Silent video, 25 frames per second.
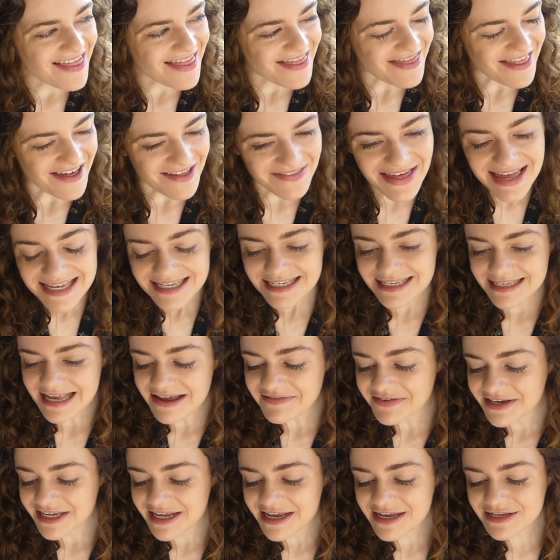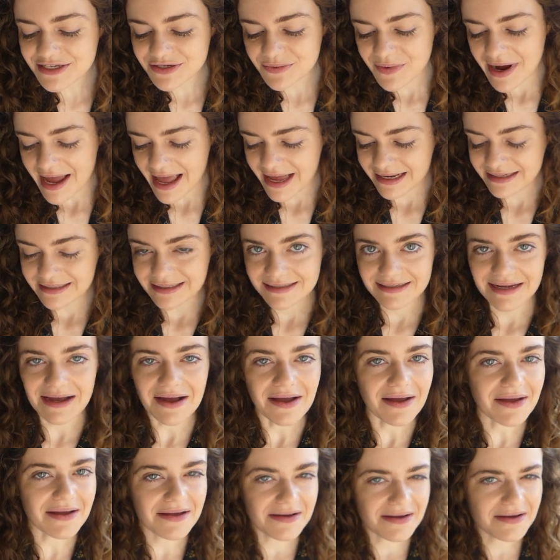Now that's seven years away, and
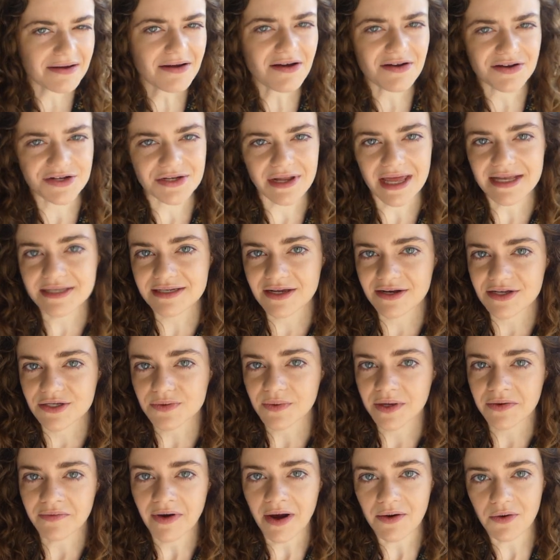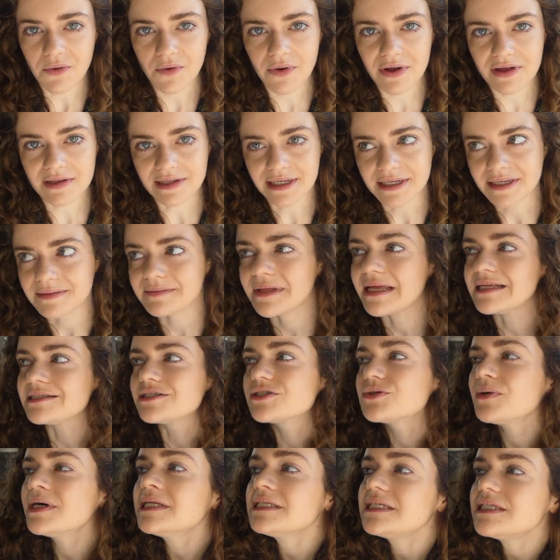gosh, that's going to swing around quickly. In
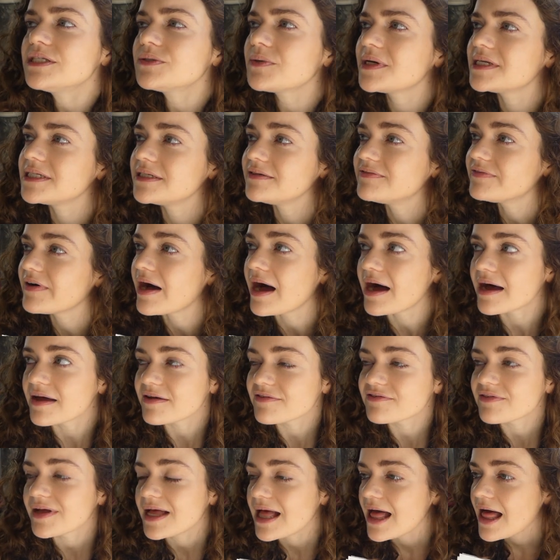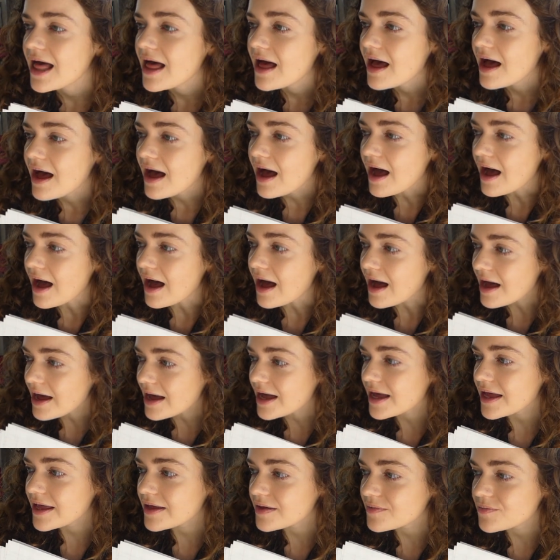2025,
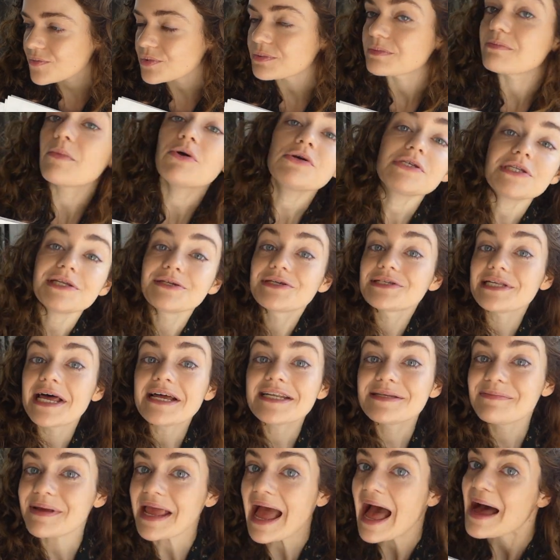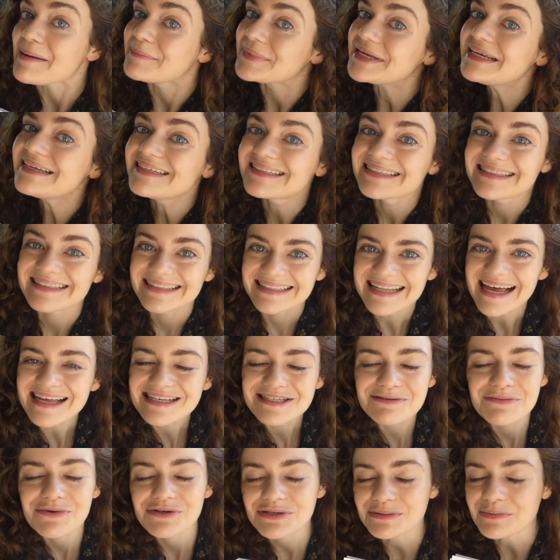I would mostly just like to be happy.
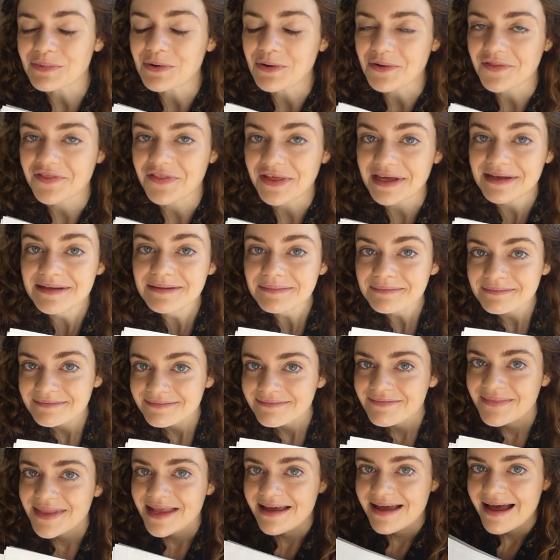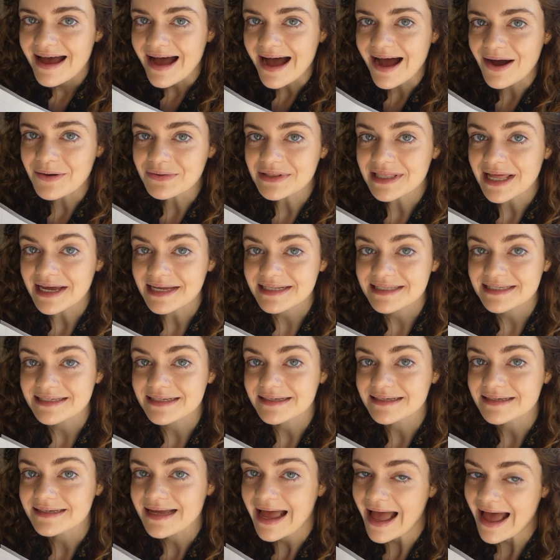That's the most important thing. I would like
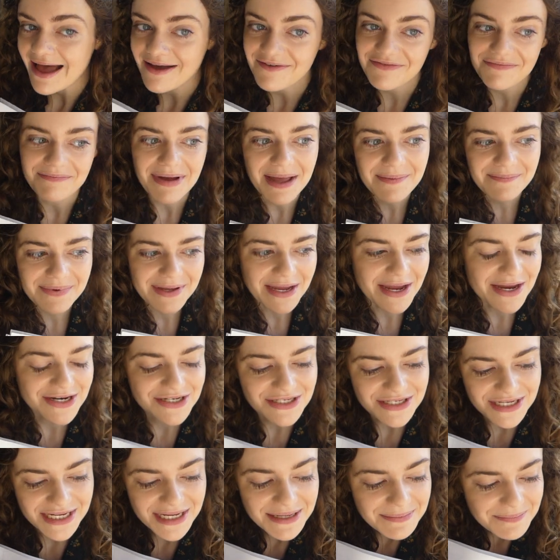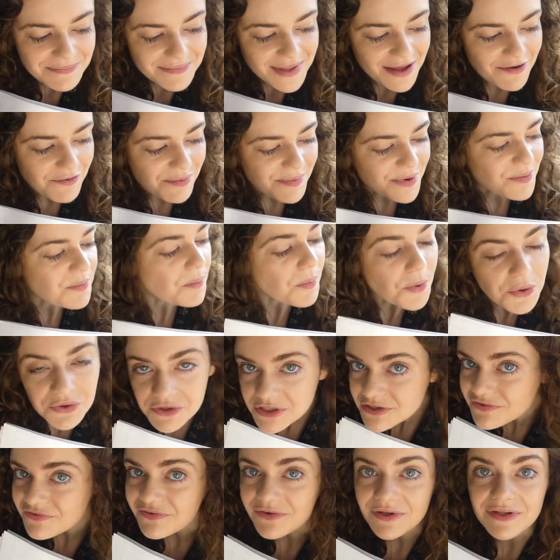to have my PhD. It would be
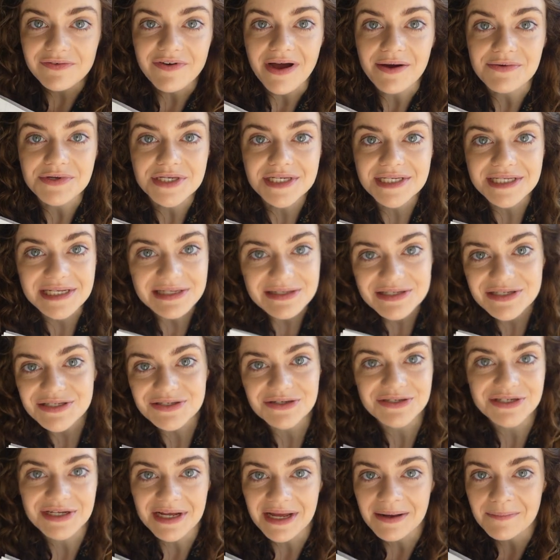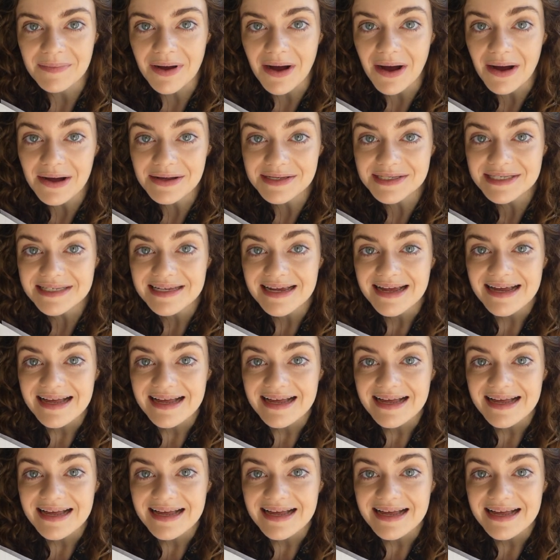wonderful if I was still studying Mars.